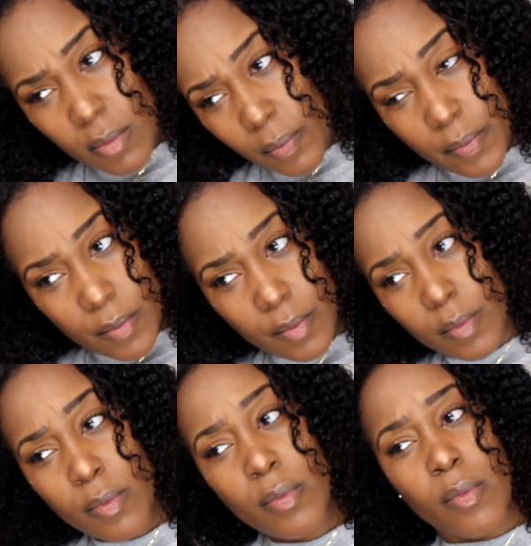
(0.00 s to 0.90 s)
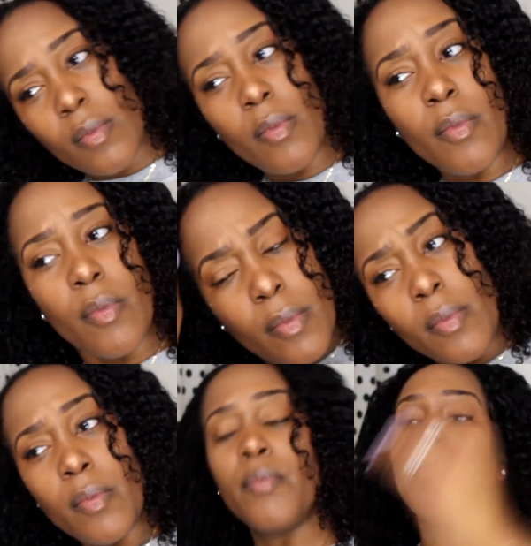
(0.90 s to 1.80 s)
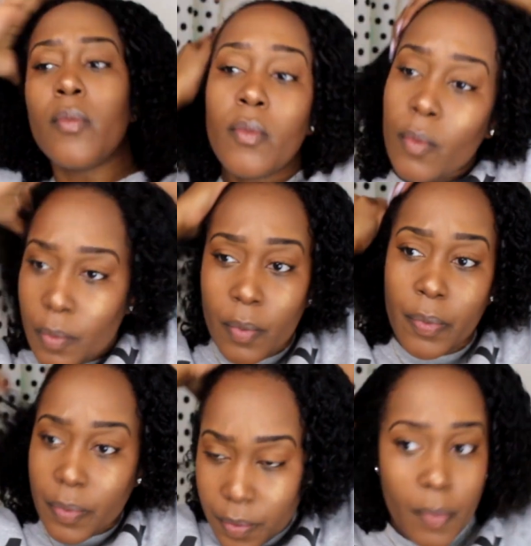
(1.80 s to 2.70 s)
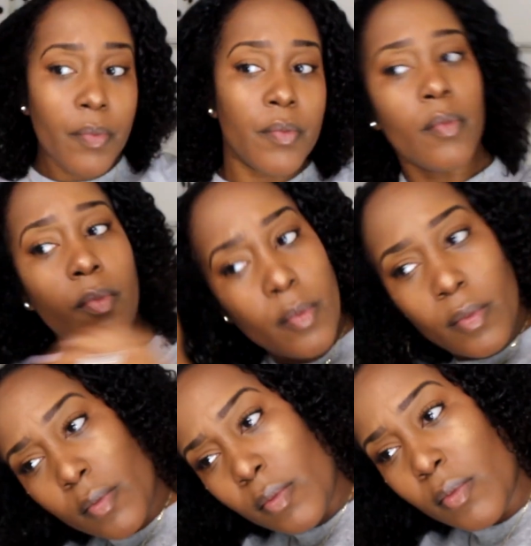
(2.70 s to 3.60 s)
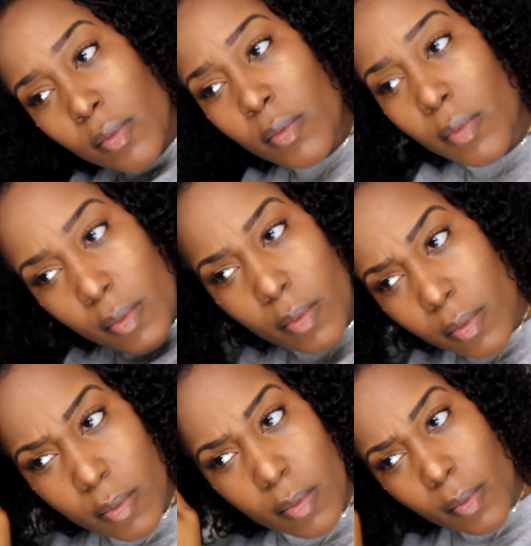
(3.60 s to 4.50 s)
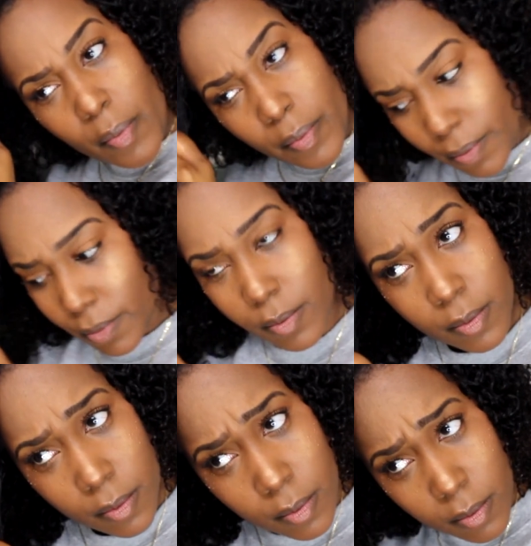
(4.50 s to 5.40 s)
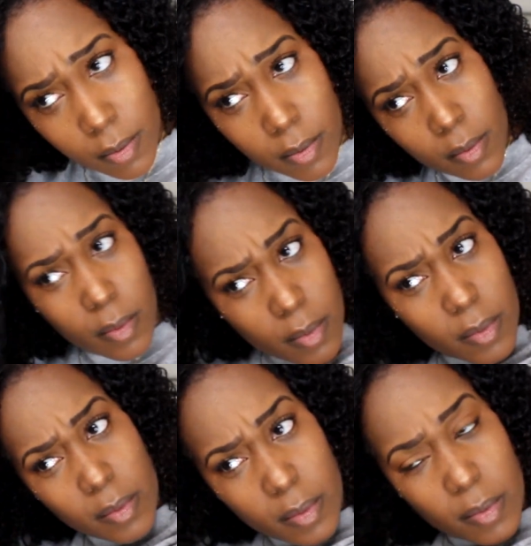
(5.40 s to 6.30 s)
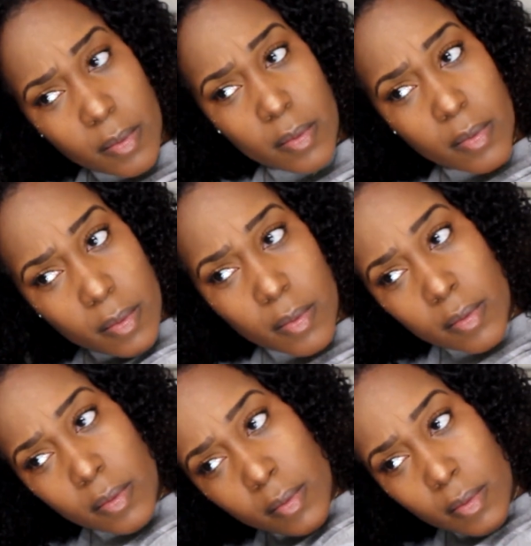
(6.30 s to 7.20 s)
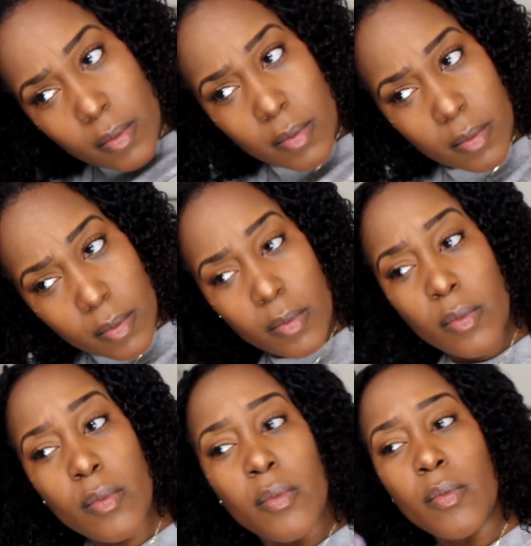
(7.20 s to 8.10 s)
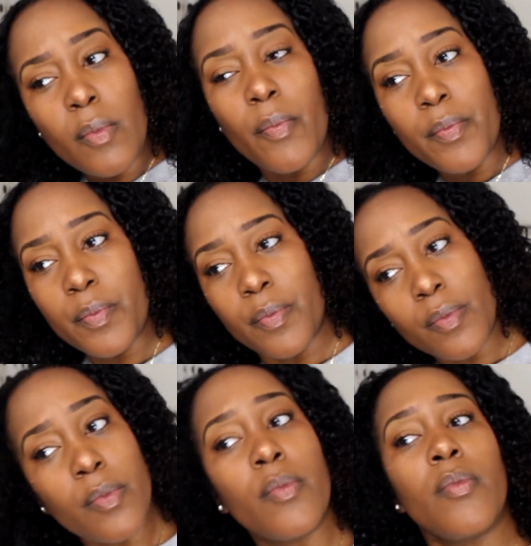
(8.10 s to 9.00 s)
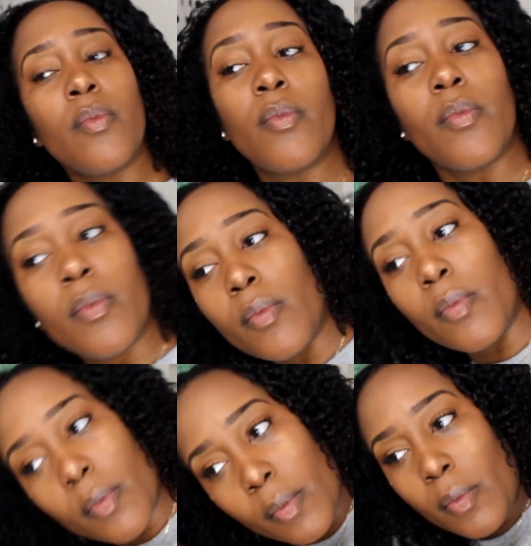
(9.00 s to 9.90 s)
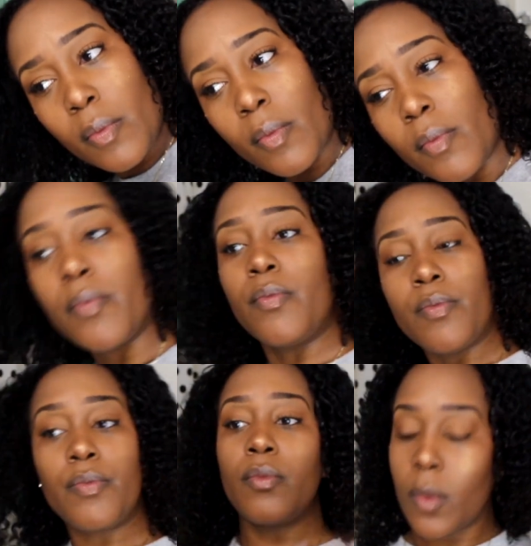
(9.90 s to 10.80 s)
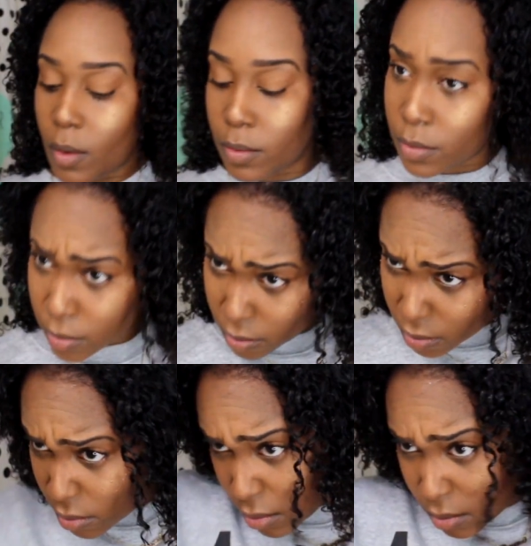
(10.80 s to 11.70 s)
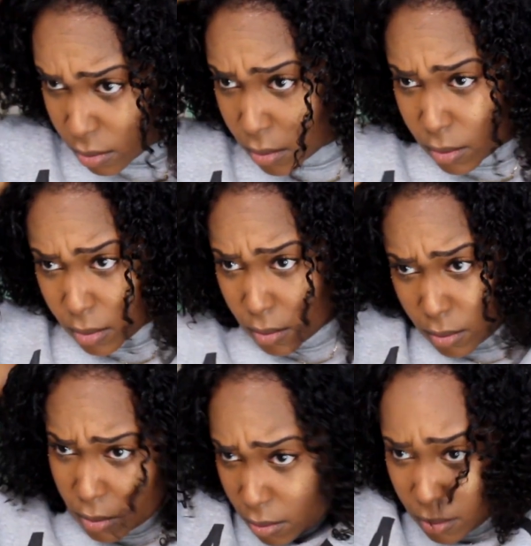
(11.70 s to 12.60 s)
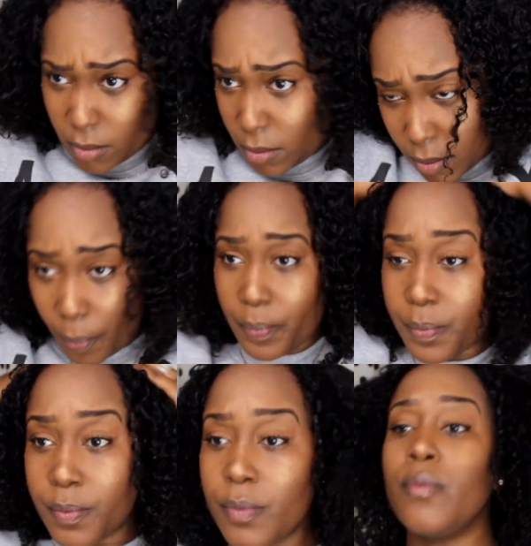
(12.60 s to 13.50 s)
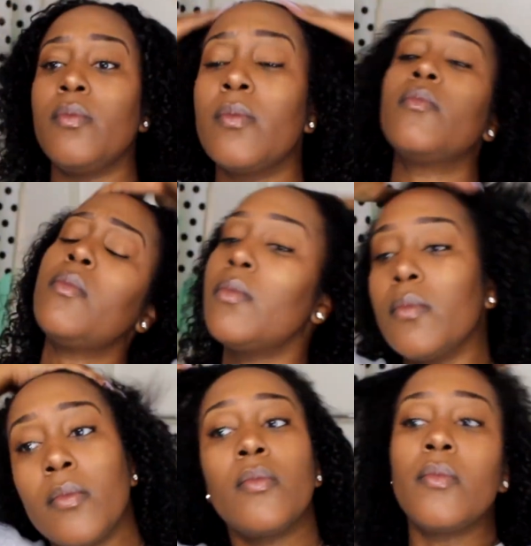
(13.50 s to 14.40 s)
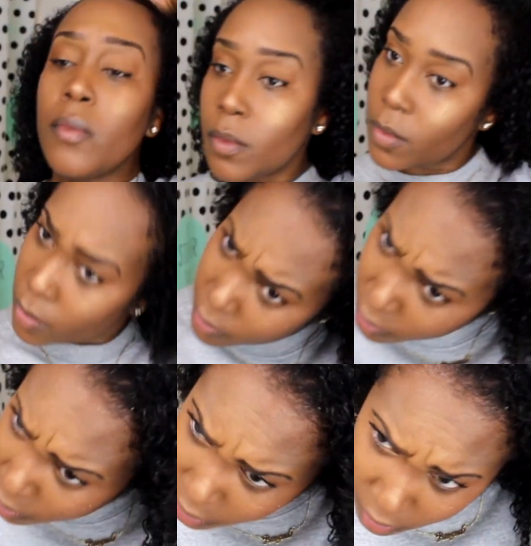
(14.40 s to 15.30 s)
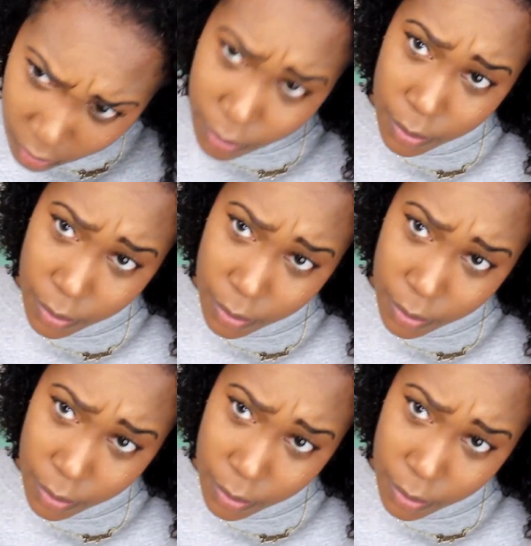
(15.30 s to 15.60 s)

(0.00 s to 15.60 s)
through my hair to really get that definition that I desire. Some areas are very difficult and I need to, you know, use extra time in that area no matter what product I use, even my favorite products. But this, I felt like I had to really, really work that product in